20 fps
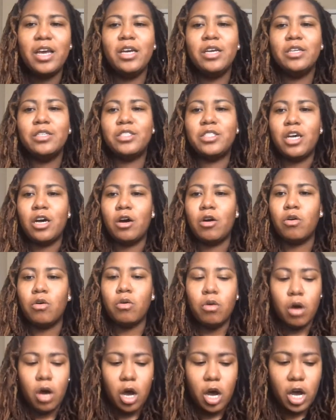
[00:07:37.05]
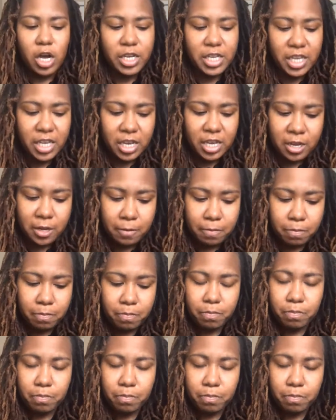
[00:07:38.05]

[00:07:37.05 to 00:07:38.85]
So again,